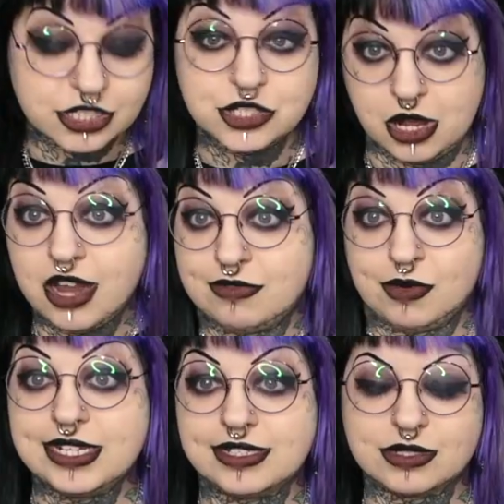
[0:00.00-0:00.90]
because you can't have
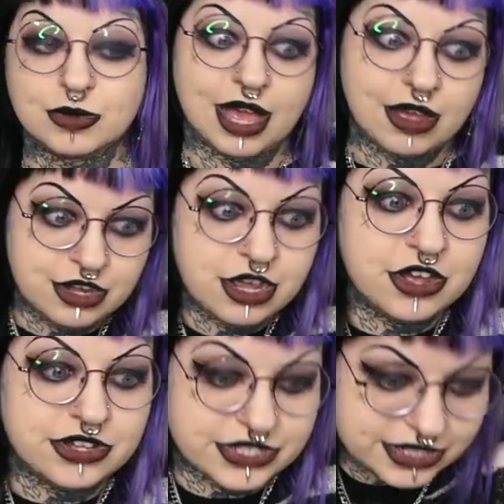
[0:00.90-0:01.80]
razors, without a
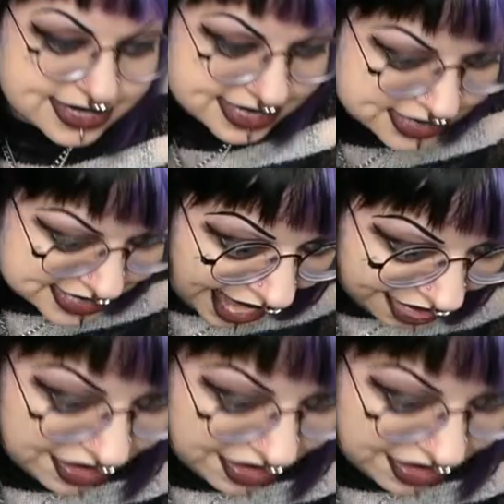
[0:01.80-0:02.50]
nurse sat